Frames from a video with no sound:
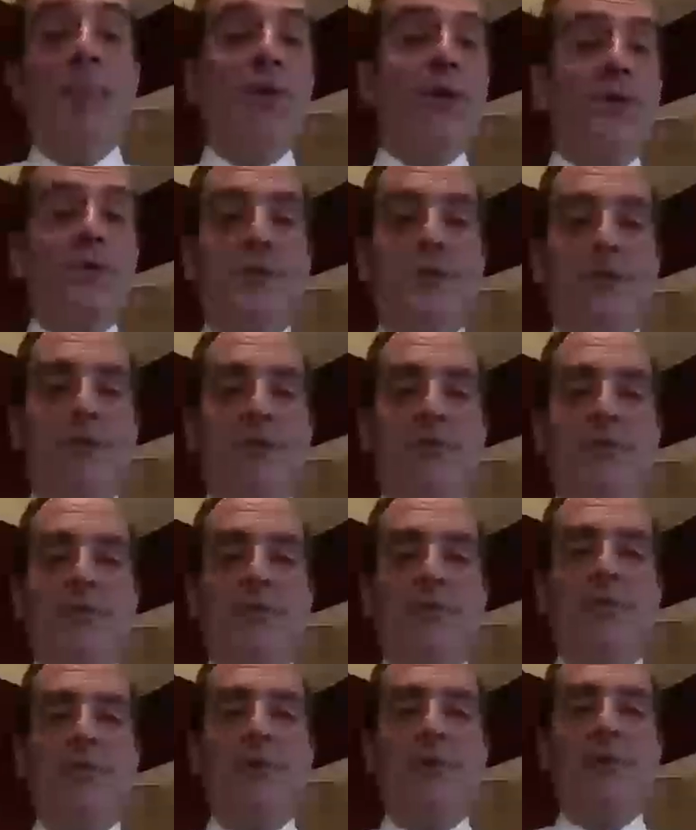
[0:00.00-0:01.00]
of
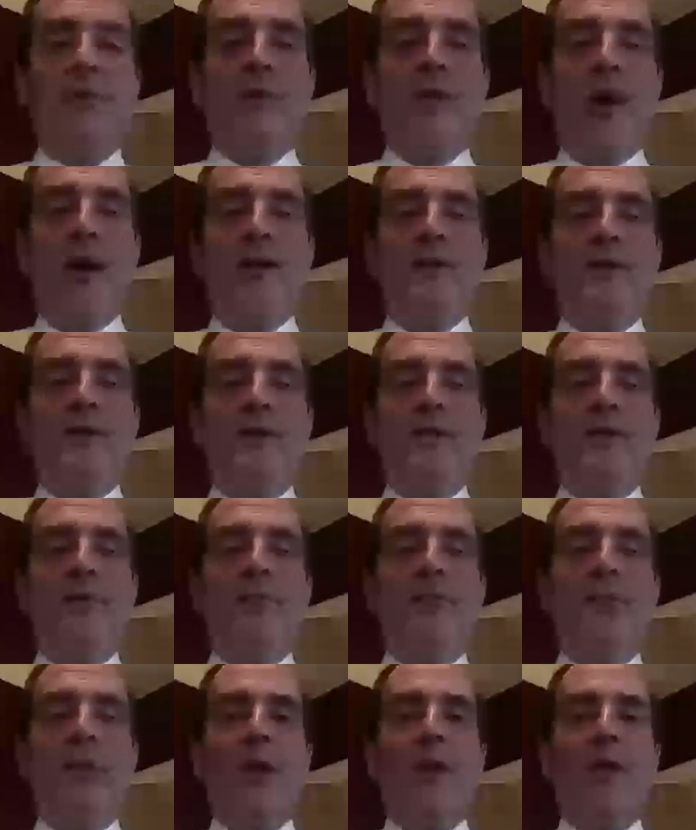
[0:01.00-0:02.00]
lice
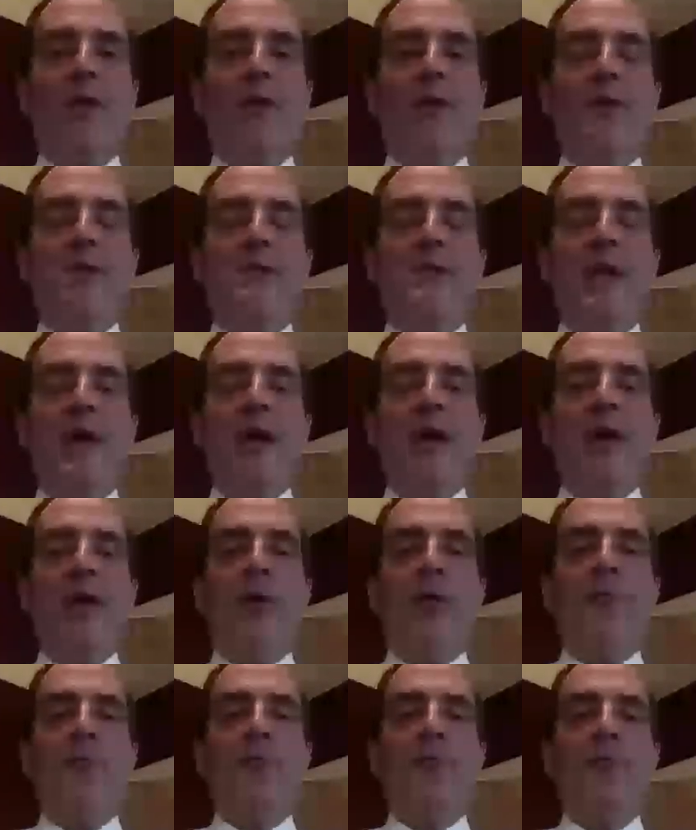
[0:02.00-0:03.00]
in kids' hair,
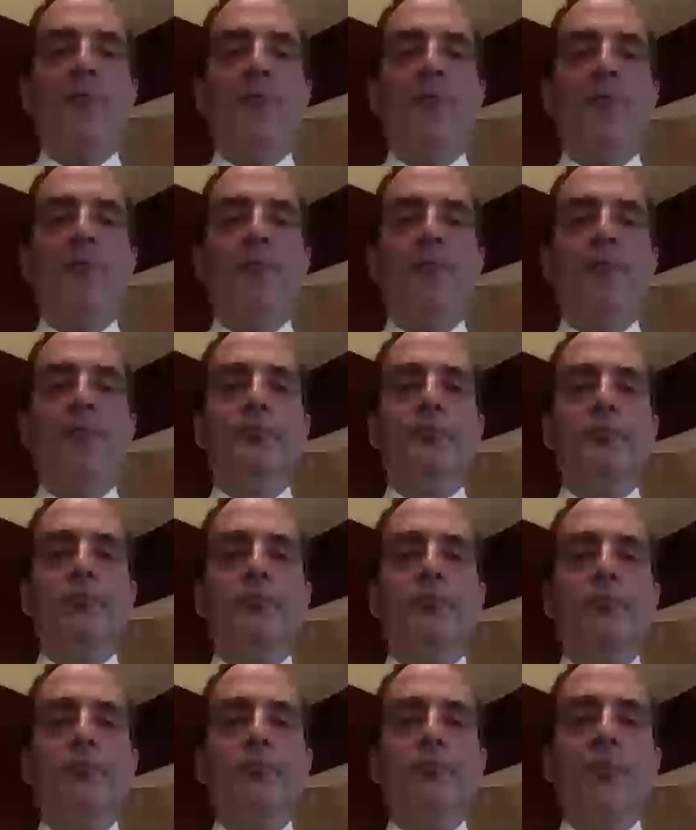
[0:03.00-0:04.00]

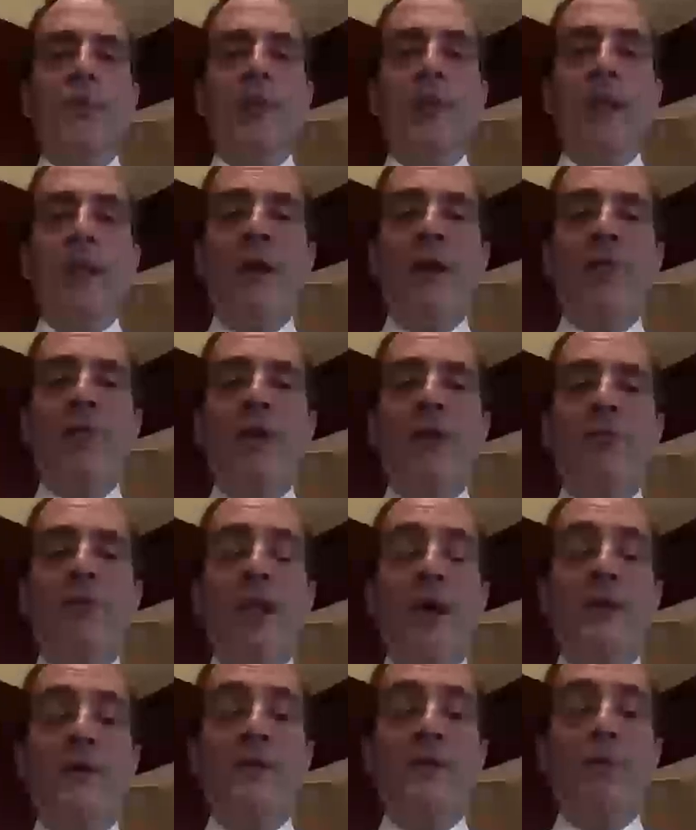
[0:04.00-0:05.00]
getting rid of lice
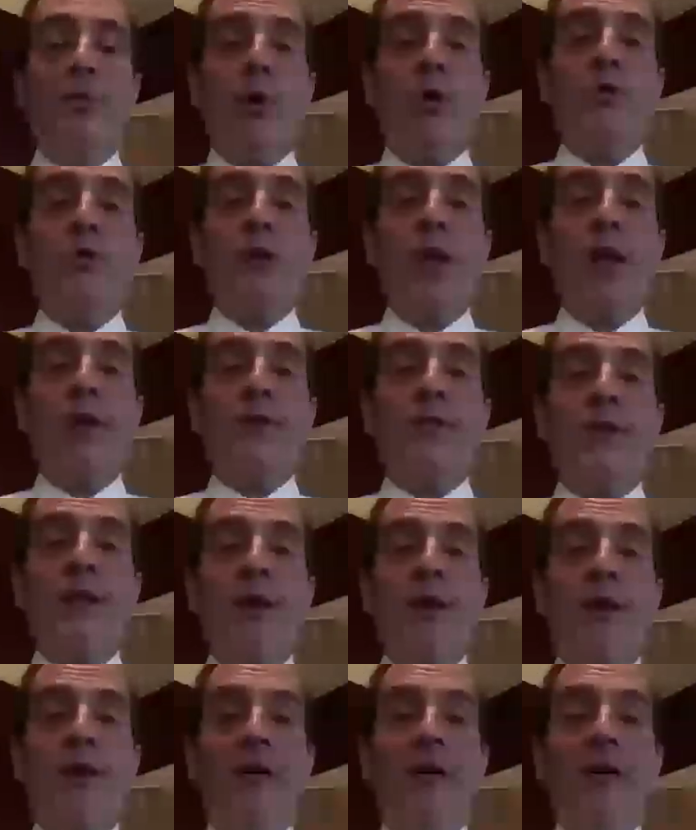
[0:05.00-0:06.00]
in one child's
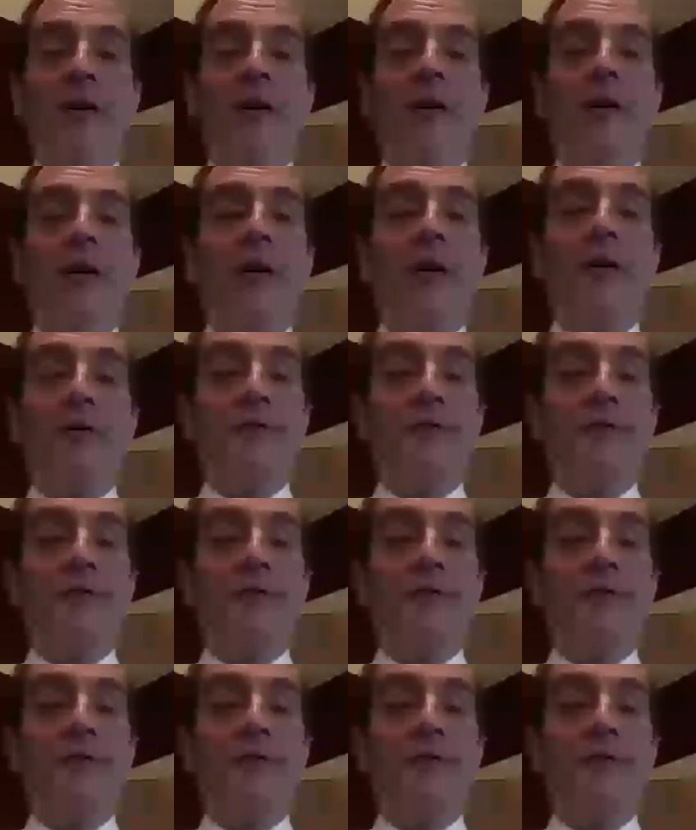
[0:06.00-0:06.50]
hair has no